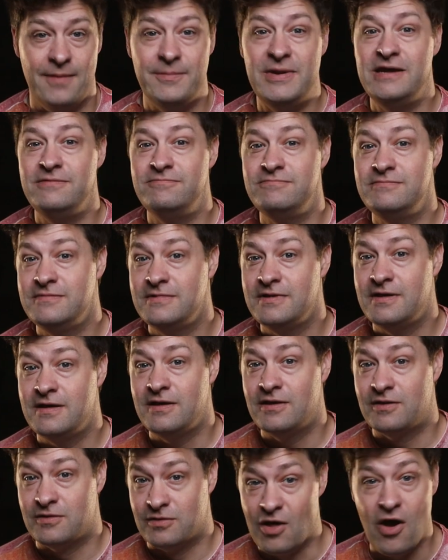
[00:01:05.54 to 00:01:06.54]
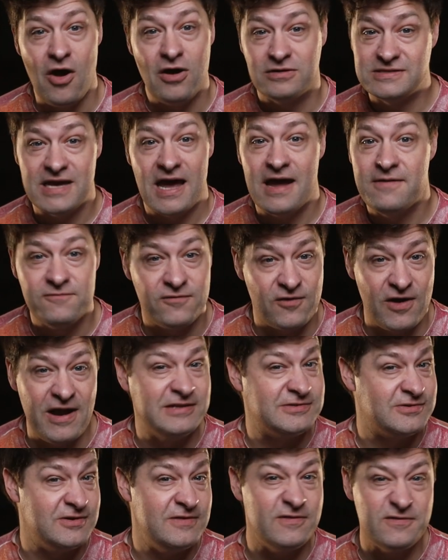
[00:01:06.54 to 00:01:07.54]
I mean, longtime
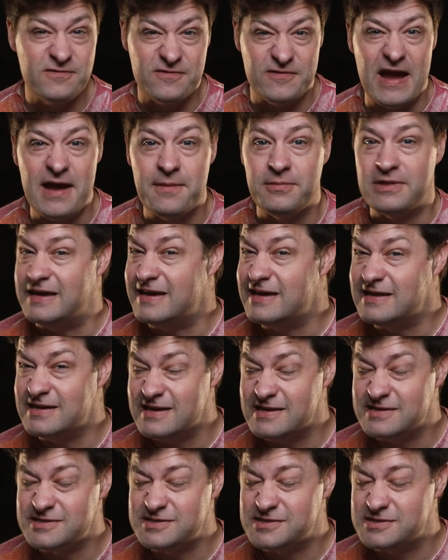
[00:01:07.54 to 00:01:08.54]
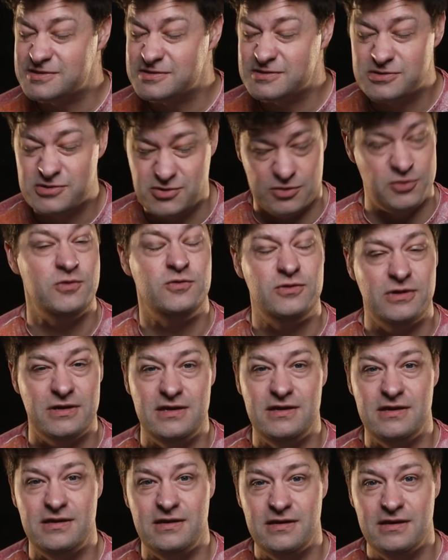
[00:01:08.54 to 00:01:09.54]
friends or even family, it is
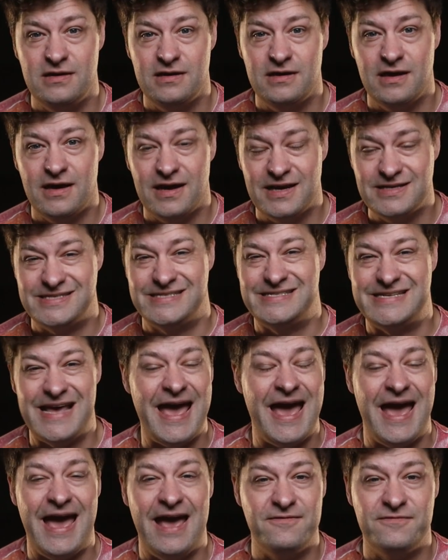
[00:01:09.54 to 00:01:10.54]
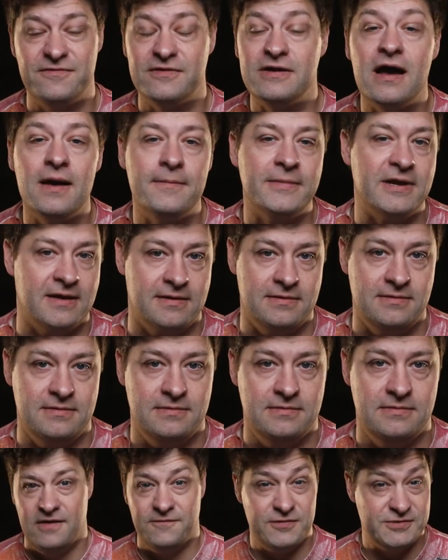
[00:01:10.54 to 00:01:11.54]
truly a sad phenomenon.
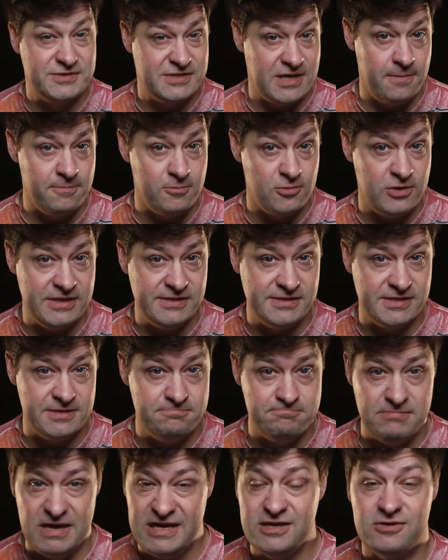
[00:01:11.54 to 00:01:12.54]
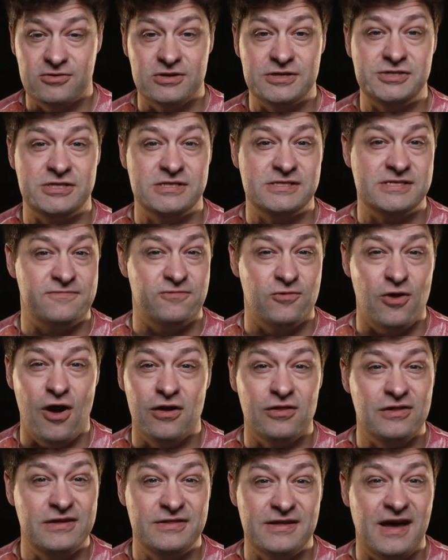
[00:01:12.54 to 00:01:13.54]
And for some reason, many Christians have
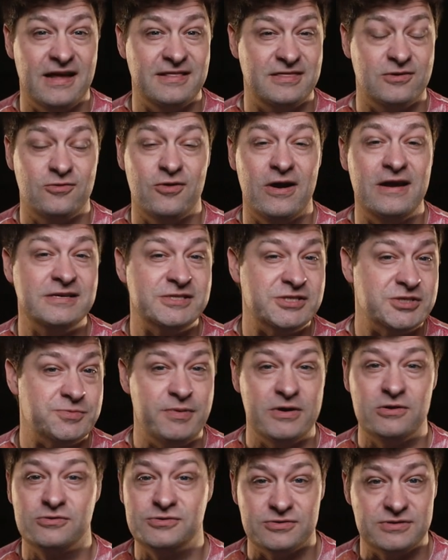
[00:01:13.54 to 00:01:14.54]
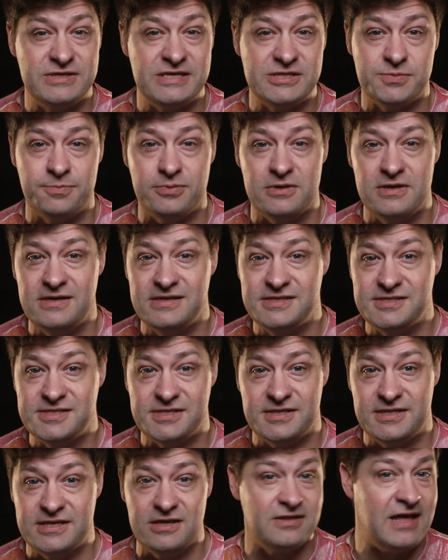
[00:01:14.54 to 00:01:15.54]
wrongly thought the greatest spiritual discipline
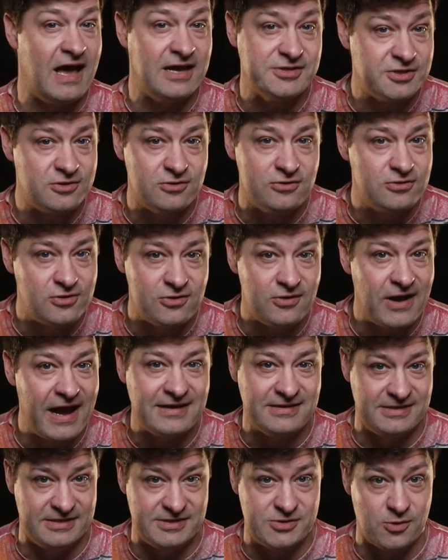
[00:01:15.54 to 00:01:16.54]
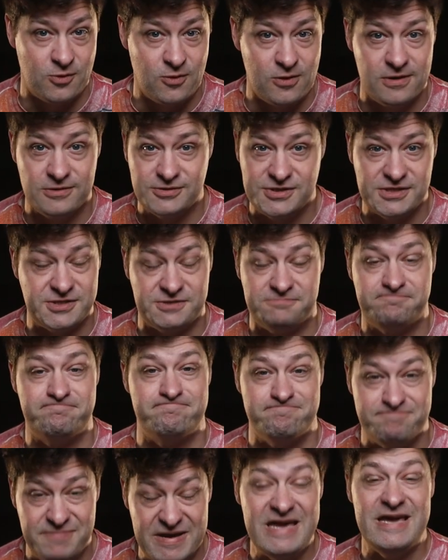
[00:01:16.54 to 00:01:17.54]
is theological correctness or just
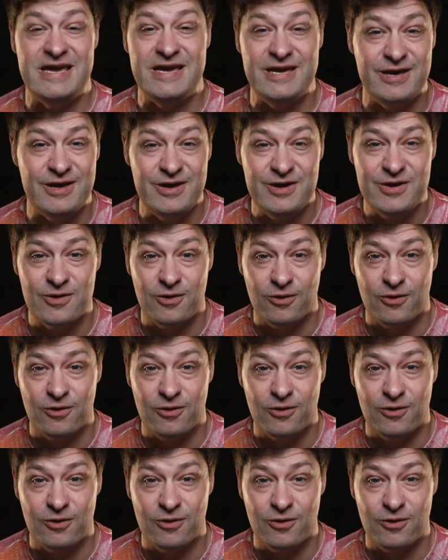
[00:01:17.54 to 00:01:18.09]
being